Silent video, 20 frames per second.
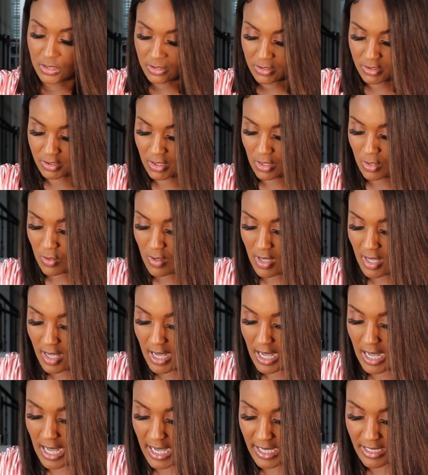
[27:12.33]
So
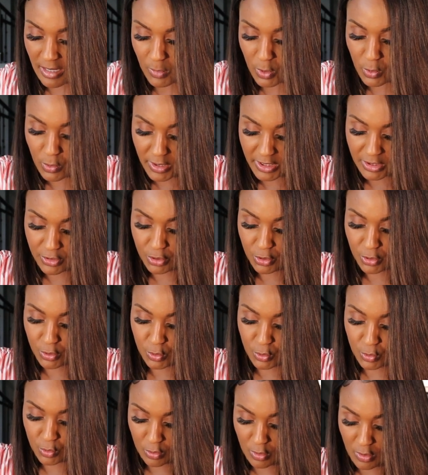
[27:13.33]
I am going
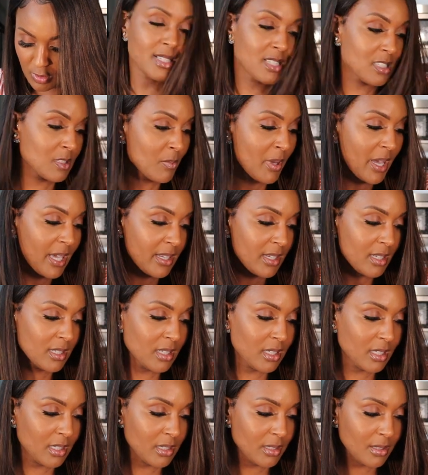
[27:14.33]
to pinch back in
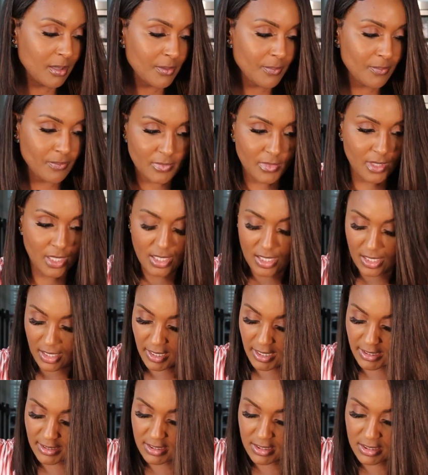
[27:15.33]
here
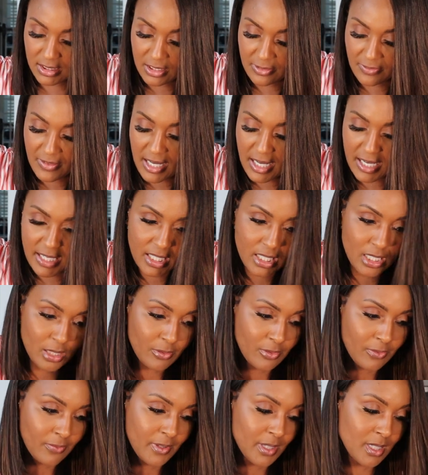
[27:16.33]
and see if I
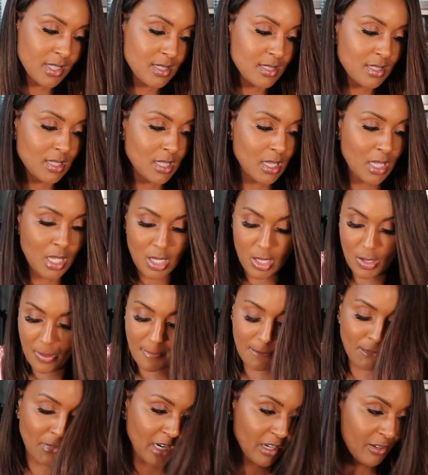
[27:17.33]
can fit
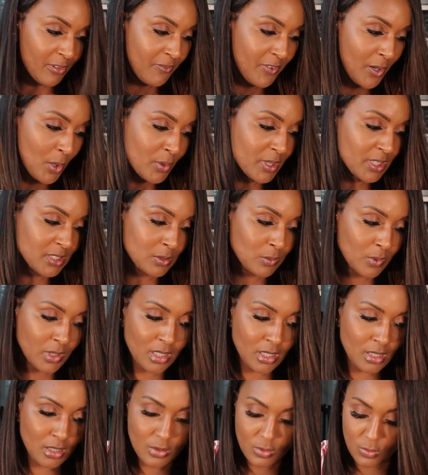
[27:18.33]
my phone as
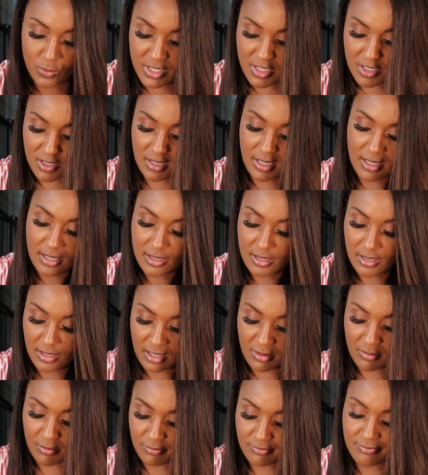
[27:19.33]
well, which
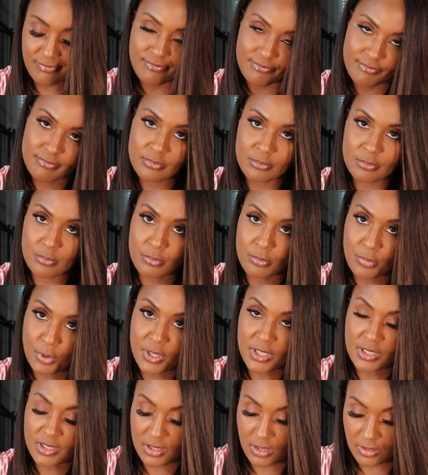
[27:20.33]
I'm
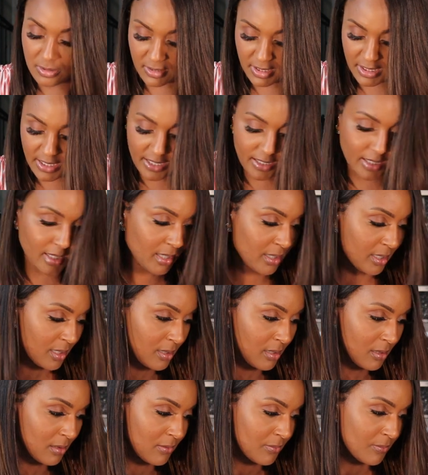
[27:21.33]
pretty certain that I
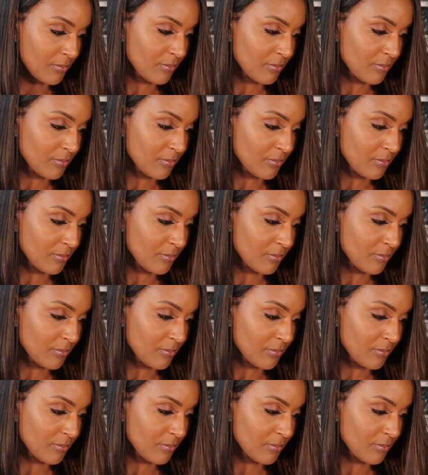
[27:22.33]
can.